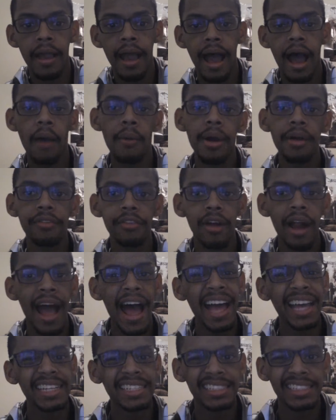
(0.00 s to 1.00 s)
However,
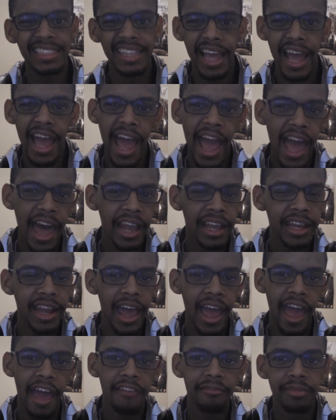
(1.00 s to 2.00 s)
I can
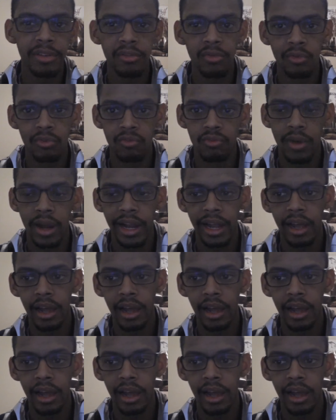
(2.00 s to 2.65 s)
have been